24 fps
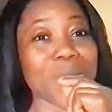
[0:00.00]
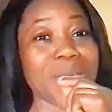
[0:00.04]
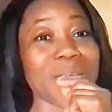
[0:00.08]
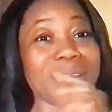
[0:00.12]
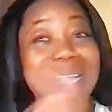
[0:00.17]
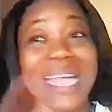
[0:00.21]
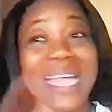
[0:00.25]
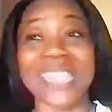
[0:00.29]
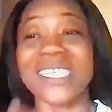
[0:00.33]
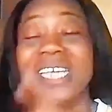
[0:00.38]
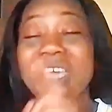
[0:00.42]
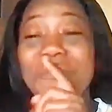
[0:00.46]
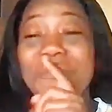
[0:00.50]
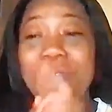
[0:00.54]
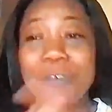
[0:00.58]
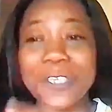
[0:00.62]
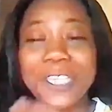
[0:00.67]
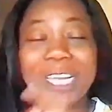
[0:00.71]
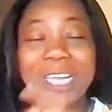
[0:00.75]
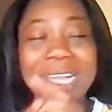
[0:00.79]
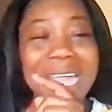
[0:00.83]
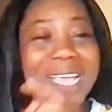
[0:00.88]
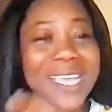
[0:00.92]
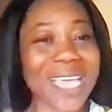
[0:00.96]
that if we
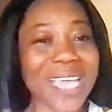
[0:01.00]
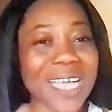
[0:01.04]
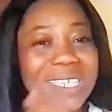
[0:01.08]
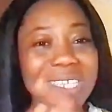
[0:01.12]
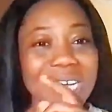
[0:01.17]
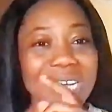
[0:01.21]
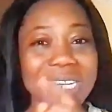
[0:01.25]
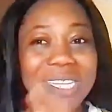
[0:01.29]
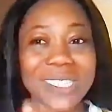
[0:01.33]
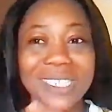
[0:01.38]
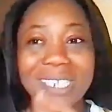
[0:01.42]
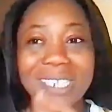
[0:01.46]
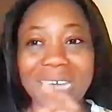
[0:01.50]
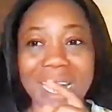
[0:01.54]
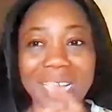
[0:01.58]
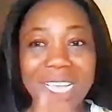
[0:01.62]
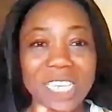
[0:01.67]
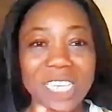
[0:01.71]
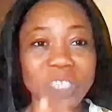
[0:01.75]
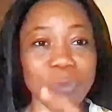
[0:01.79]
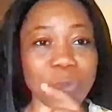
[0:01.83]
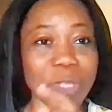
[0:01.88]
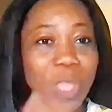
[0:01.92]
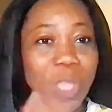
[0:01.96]
say they get anything
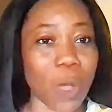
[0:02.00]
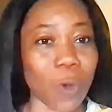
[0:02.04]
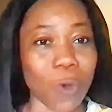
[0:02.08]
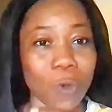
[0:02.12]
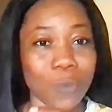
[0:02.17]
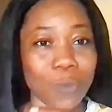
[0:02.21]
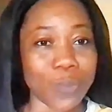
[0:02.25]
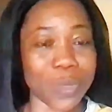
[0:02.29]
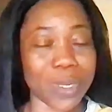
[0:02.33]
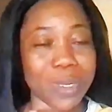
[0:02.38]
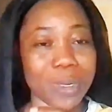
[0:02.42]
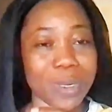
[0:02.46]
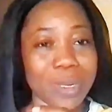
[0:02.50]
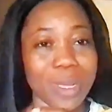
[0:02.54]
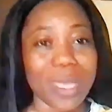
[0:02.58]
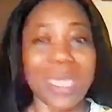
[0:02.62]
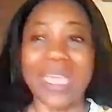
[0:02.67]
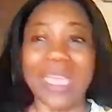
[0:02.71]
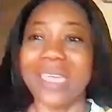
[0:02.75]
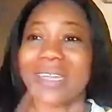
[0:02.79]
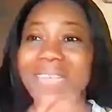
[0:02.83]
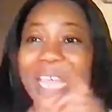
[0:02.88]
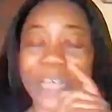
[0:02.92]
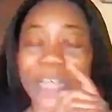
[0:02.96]
against Peter Obi,
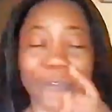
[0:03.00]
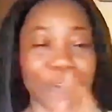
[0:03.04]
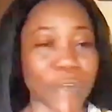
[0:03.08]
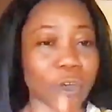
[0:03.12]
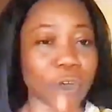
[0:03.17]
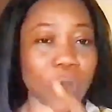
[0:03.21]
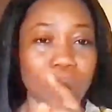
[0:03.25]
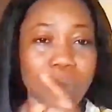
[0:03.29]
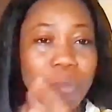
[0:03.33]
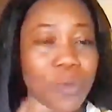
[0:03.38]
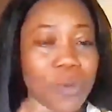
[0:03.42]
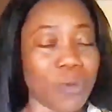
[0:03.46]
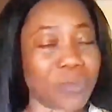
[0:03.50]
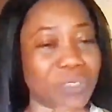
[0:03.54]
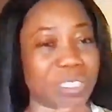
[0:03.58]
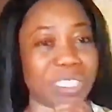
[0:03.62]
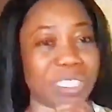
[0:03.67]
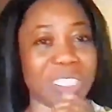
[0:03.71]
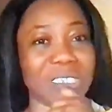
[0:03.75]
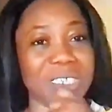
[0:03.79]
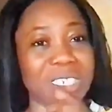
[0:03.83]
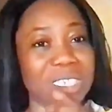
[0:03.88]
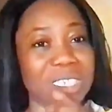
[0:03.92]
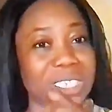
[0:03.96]
therefore don't move
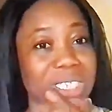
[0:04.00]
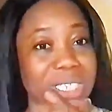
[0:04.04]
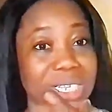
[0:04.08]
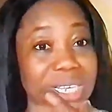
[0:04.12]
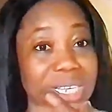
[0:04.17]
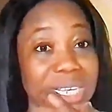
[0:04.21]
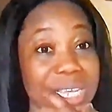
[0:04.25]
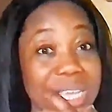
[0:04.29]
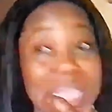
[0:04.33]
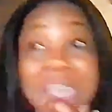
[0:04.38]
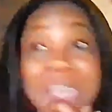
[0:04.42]
since.